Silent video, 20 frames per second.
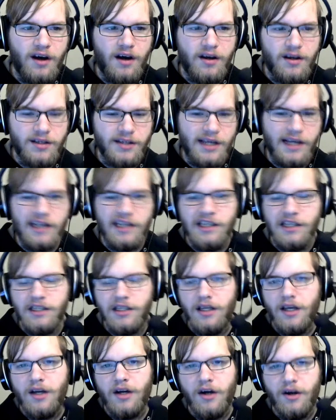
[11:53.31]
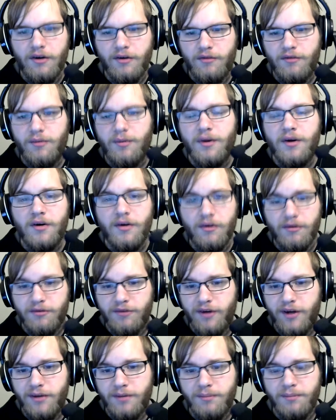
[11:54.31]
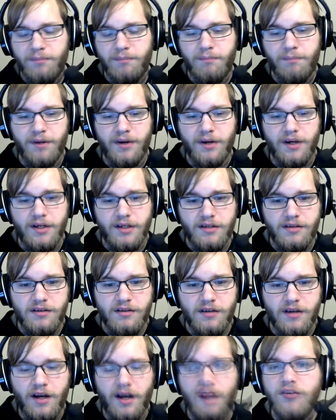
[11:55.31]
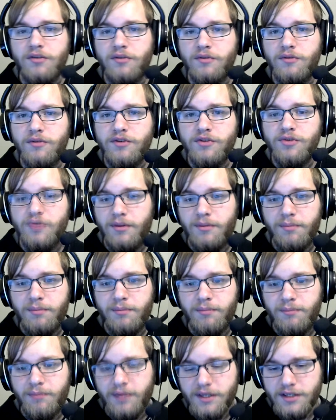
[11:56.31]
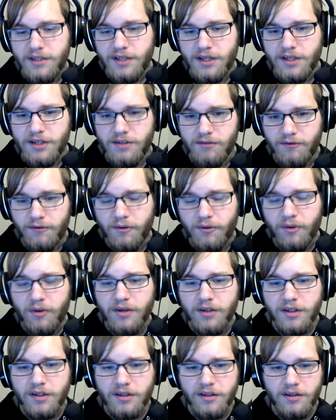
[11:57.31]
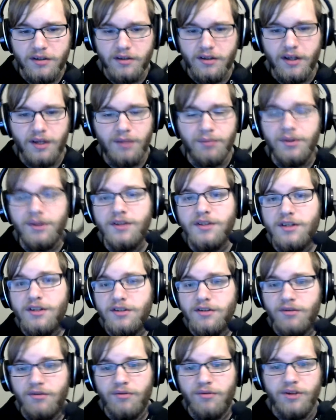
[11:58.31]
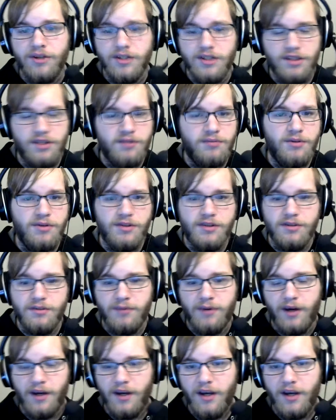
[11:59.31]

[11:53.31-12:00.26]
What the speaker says: technically I got it for my girlfriend, but I do enjoy the PlayStation 4 and the PlayStation 3 just as much as my